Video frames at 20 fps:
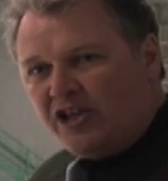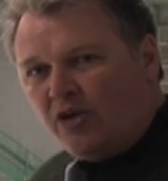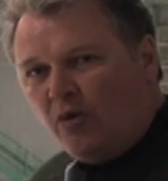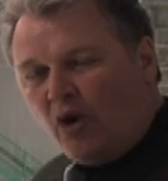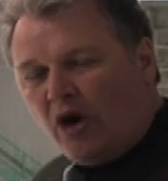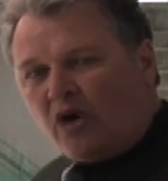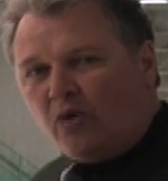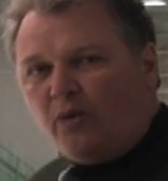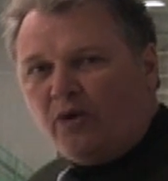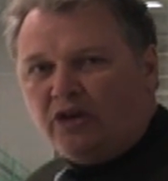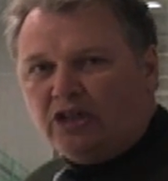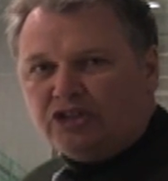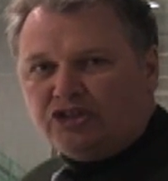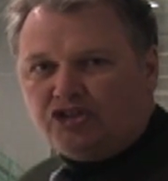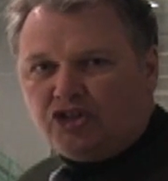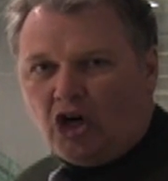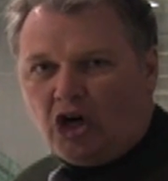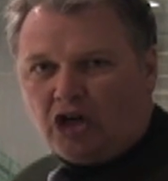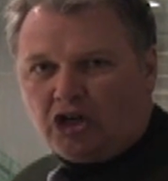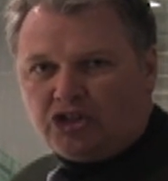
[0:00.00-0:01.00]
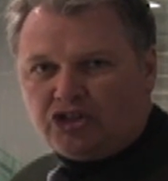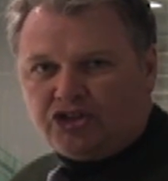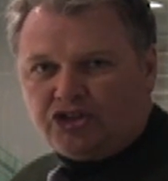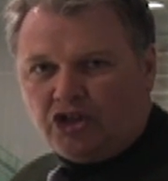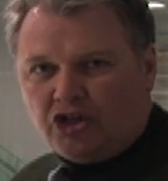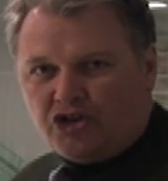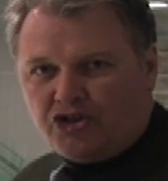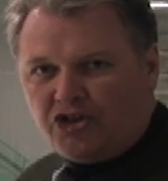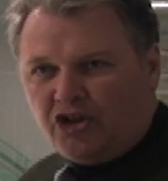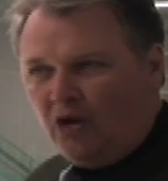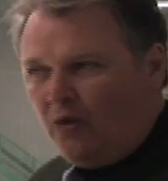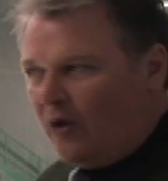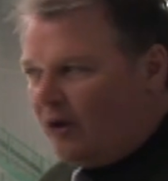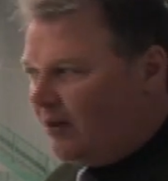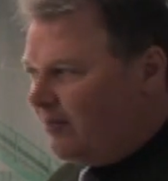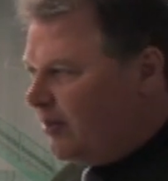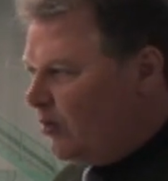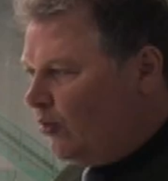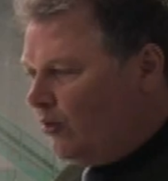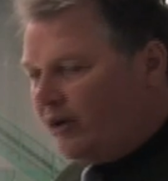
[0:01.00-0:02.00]
You want to wear a dark shirt. You don't want
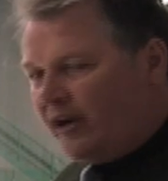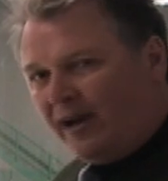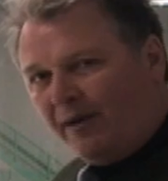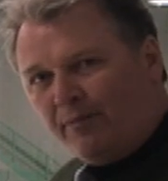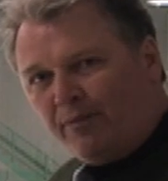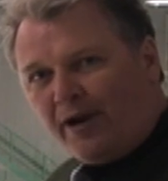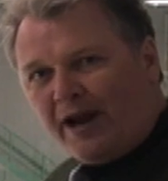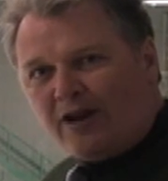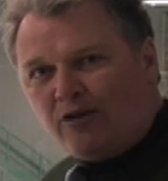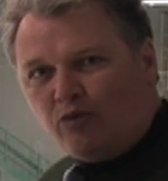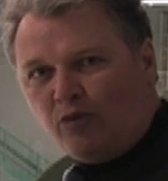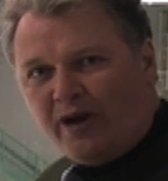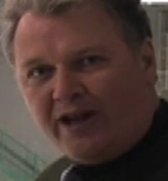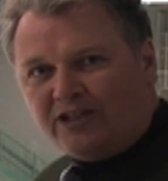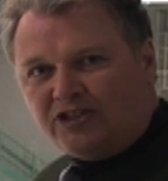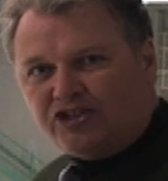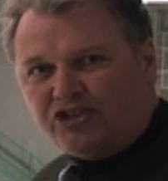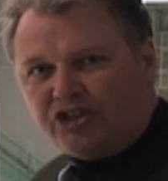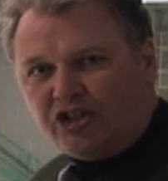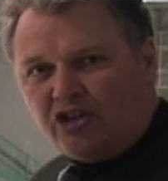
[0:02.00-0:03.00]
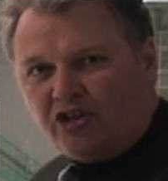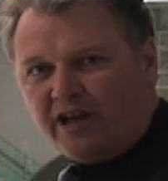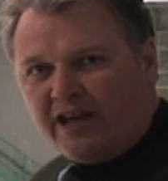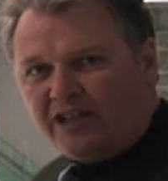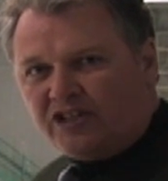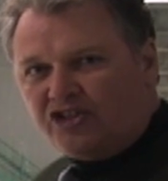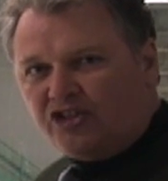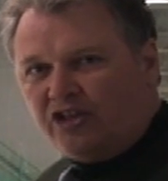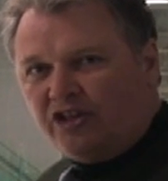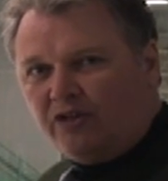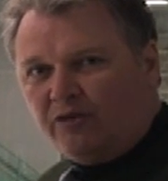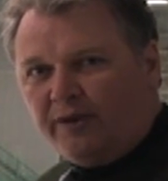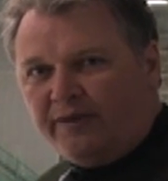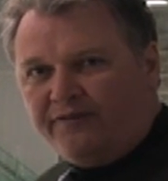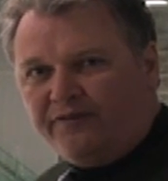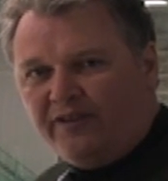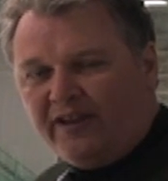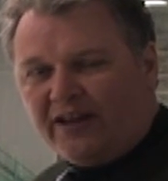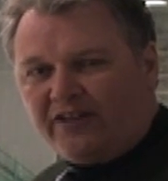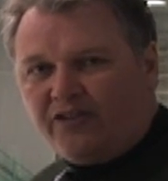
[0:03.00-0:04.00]
to be wearing a bright red shirt. It's going to
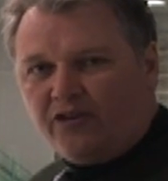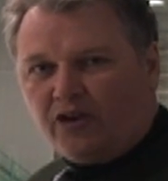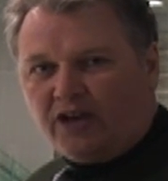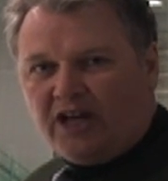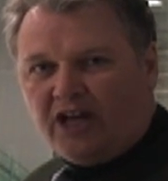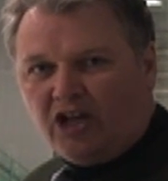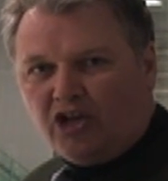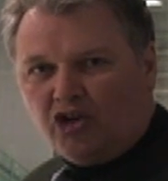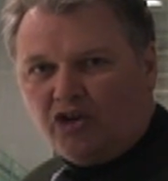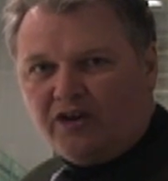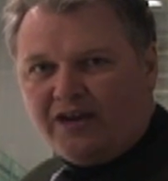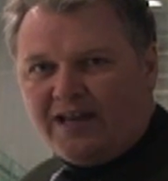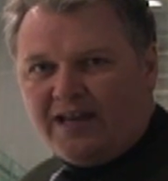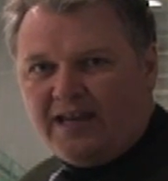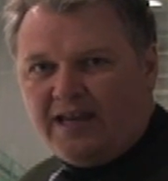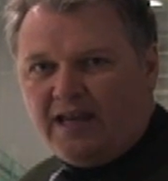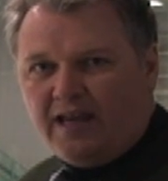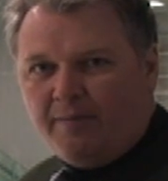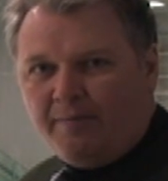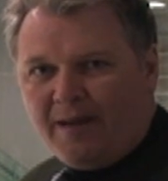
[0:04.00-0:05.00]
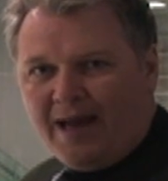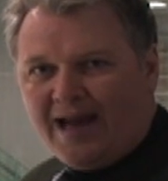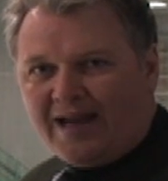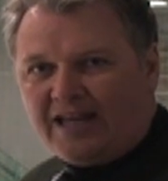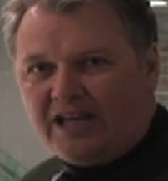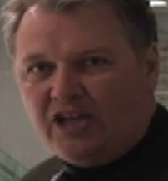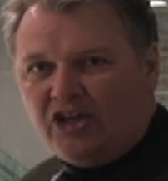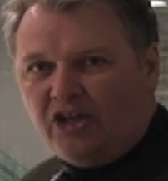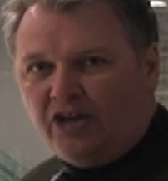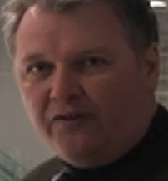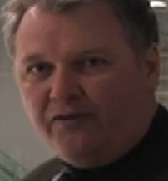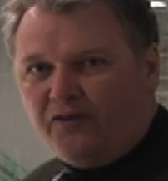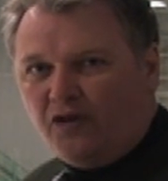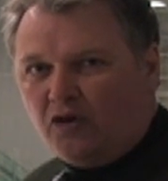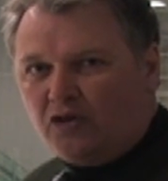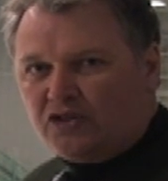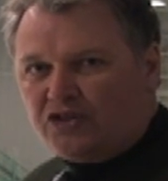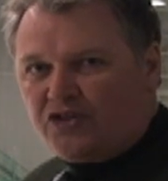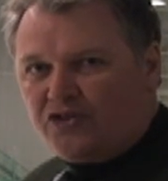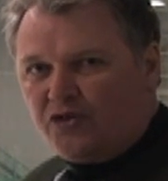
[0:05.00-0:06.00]
reflect the color back into your
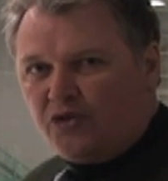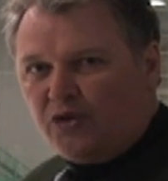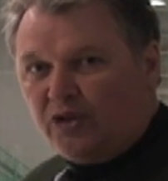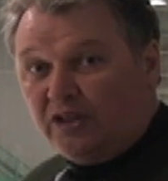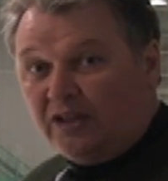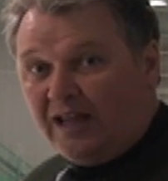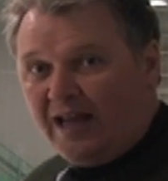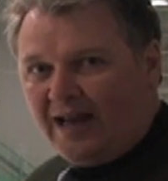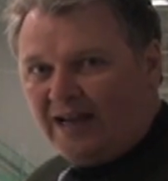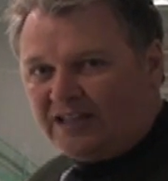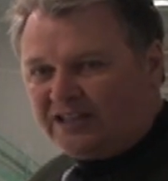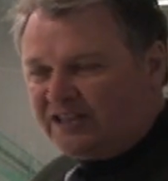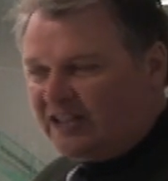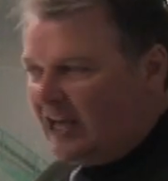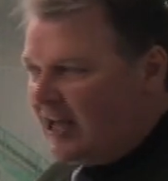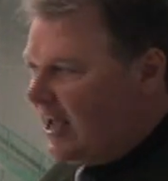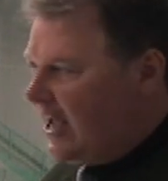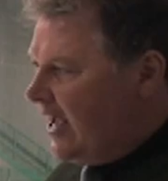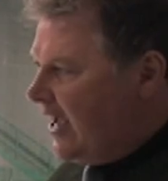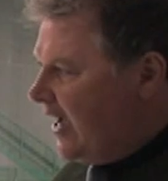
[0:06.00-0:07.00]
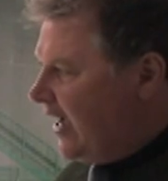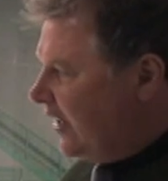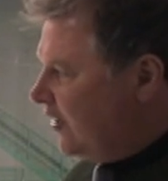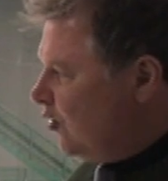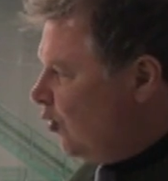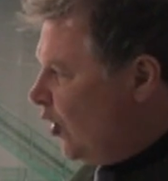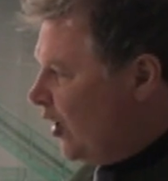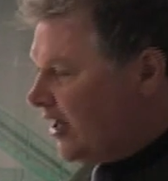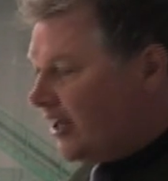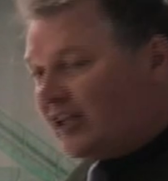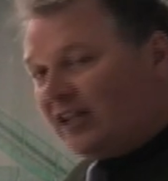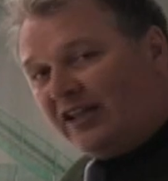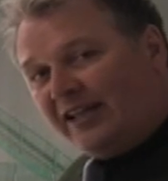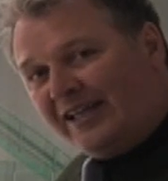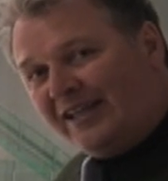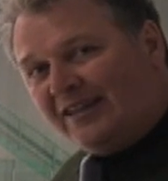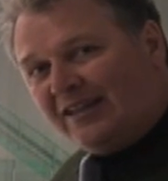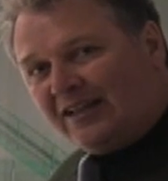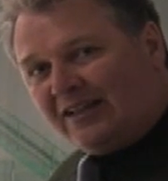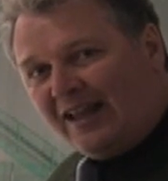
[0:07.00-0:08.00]
photos through the glass. You want to
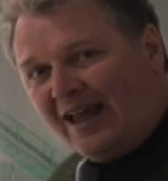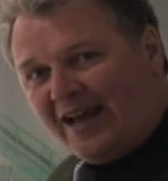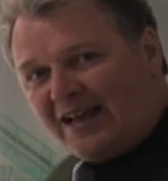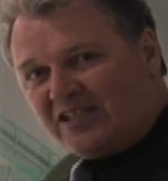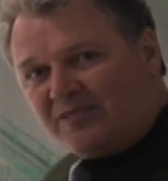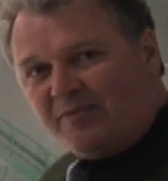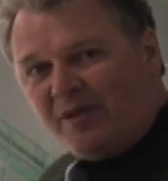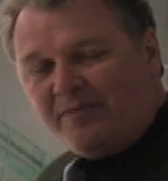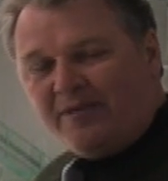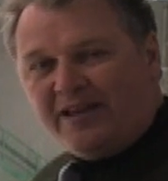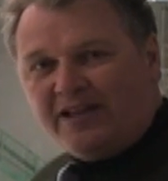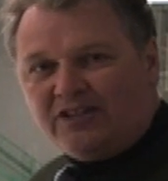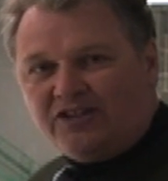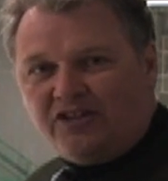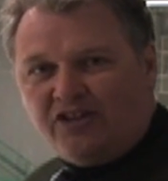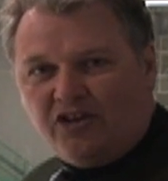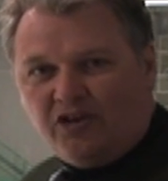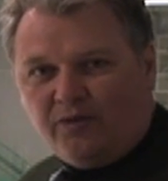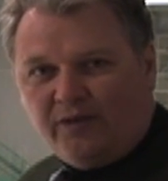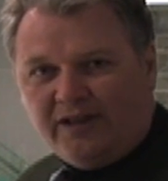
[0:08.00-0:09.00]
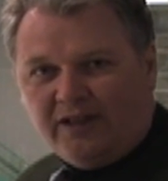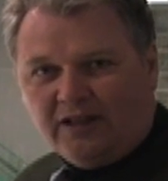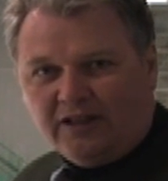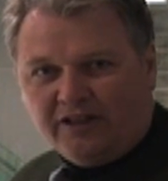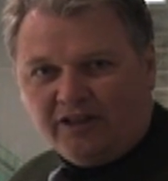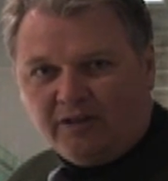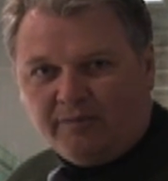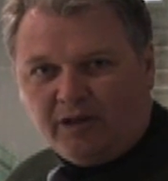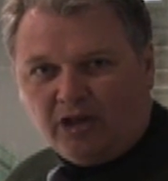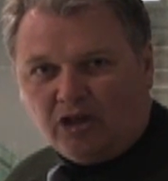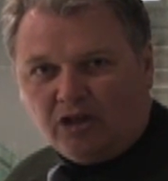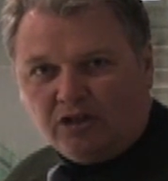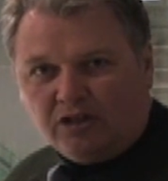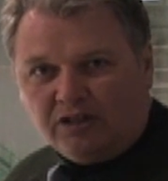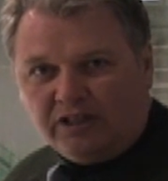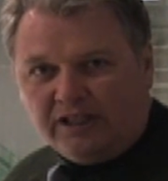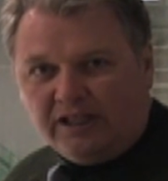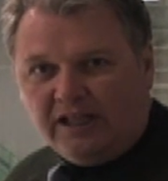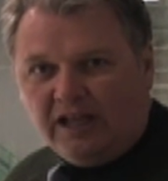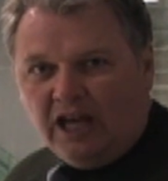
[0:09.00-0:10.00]
clean the glass, maybe get to the arena a little bit
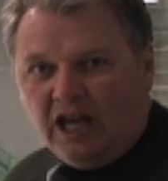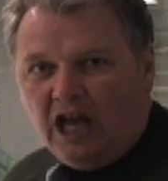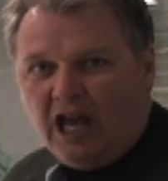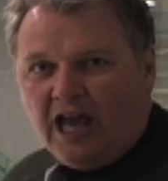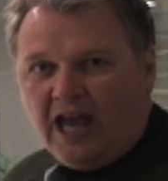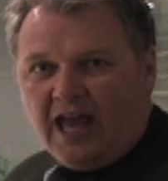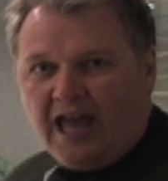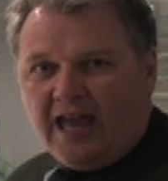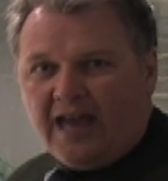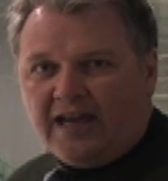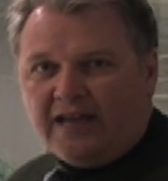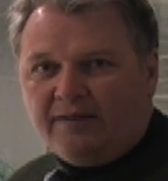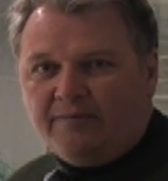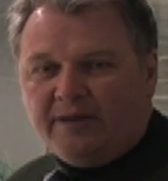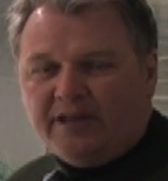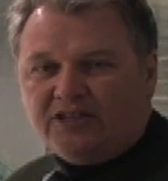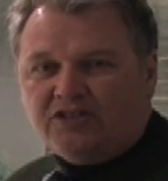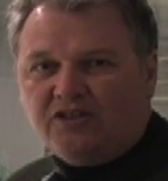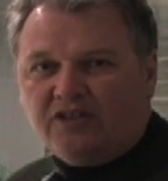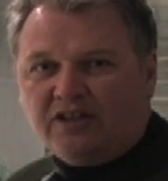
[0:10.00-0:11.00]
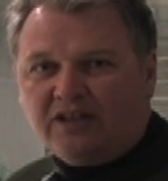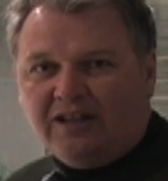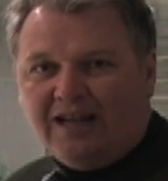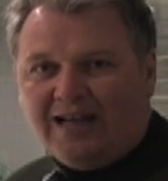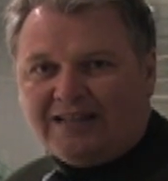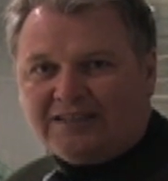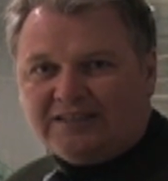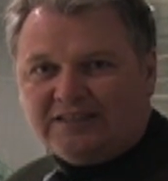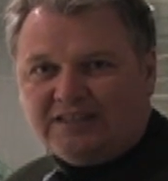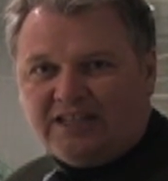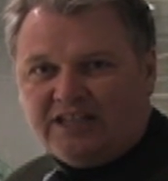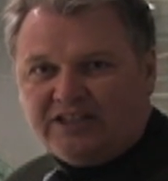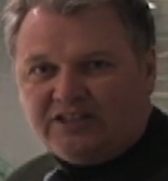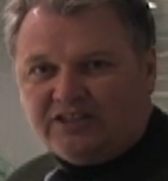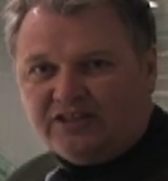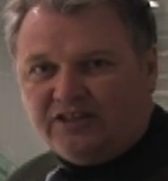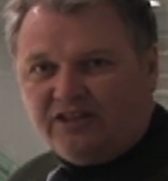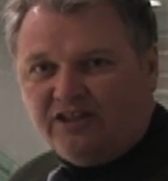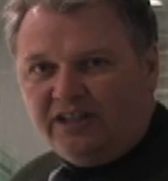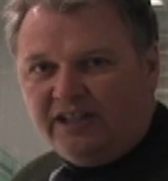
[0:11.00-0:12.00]
early and make sure the glass is nice
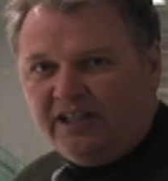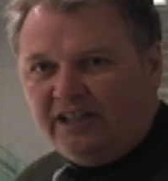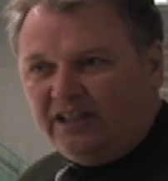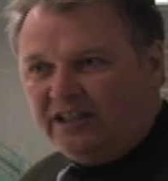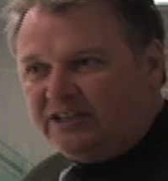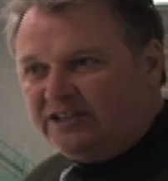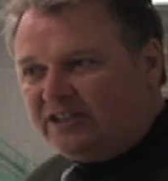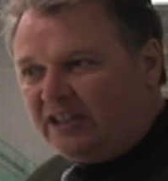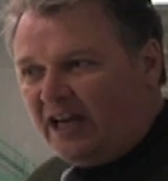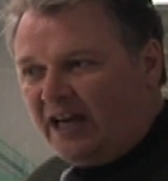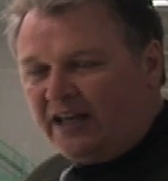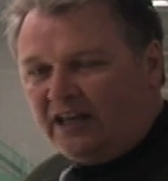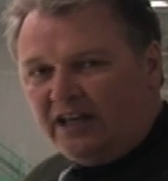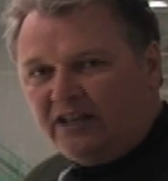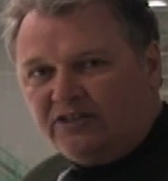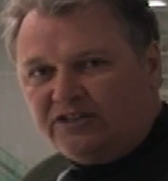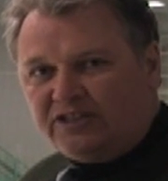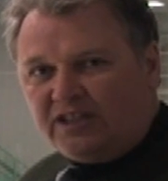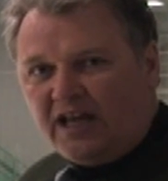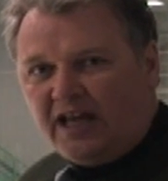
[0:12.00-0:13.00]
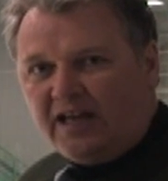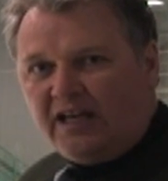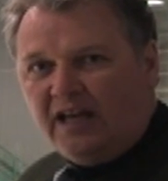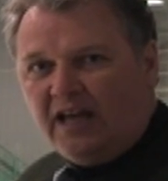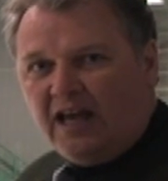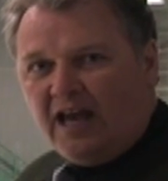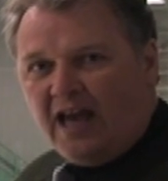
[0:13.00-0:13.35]
and clean inside and outside.